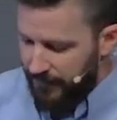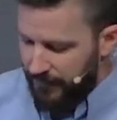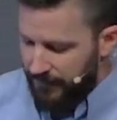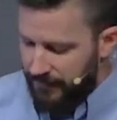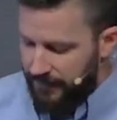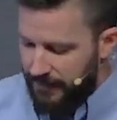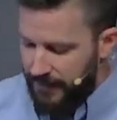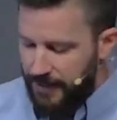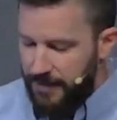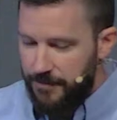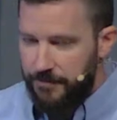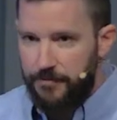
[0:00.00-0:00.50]

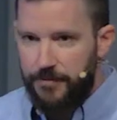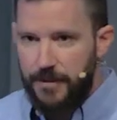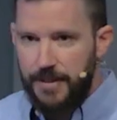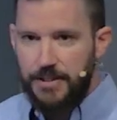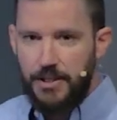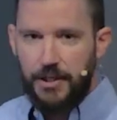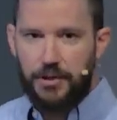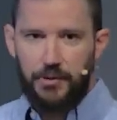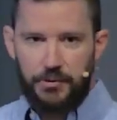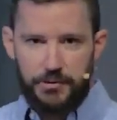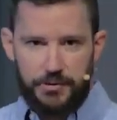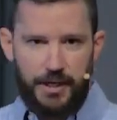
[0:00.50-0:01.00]
the
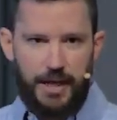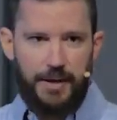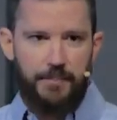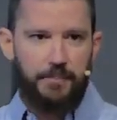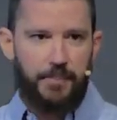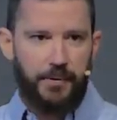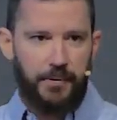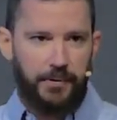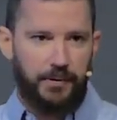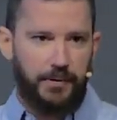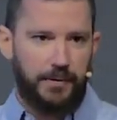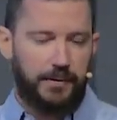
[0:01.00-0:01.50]
physical
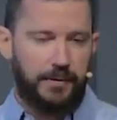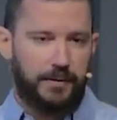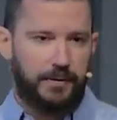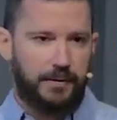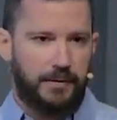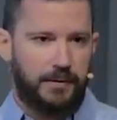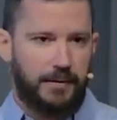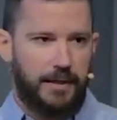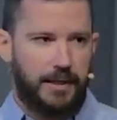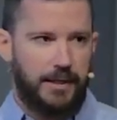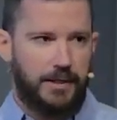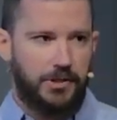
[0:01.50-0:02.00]
temple
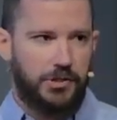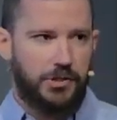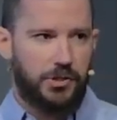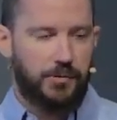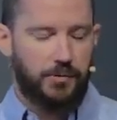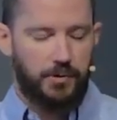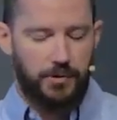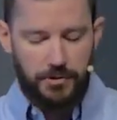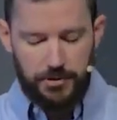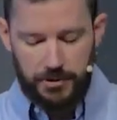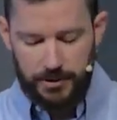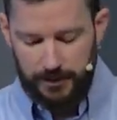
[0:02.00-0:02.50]
in
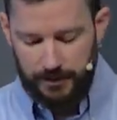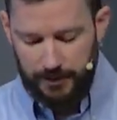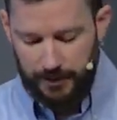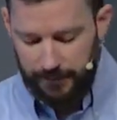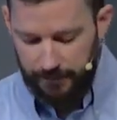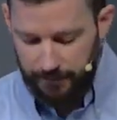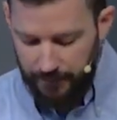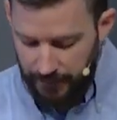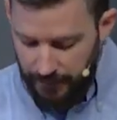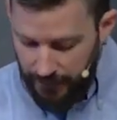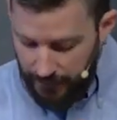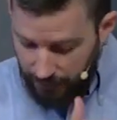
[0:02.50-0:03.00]

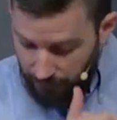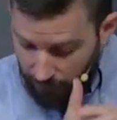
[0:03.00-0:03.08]
Jerusalem